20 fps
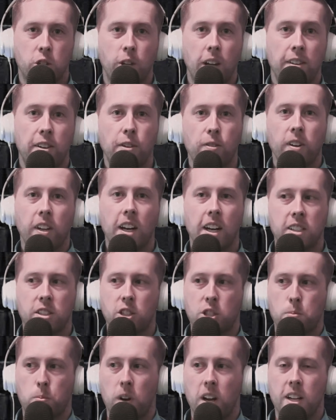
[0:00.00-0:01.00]
have different kinds of
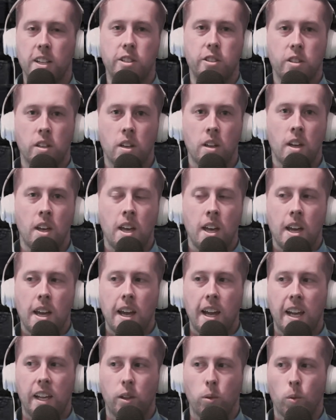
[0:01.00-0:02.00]
spreads,
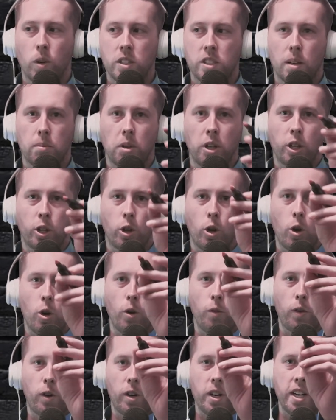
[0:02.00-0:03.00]
and the ones I'm going to go
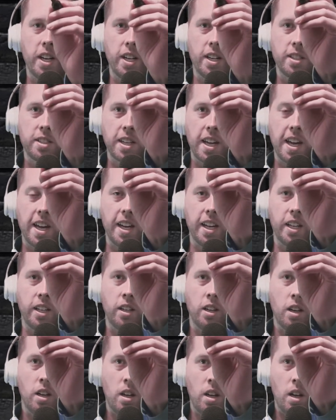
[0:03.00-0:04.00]
over is a
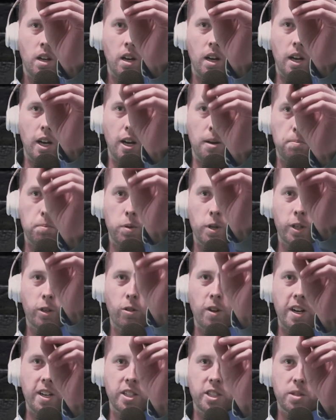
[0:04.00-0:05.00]
put
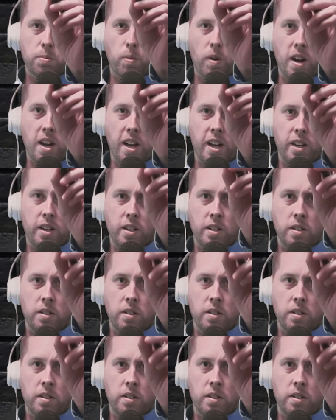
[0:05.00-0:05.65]
credit spread,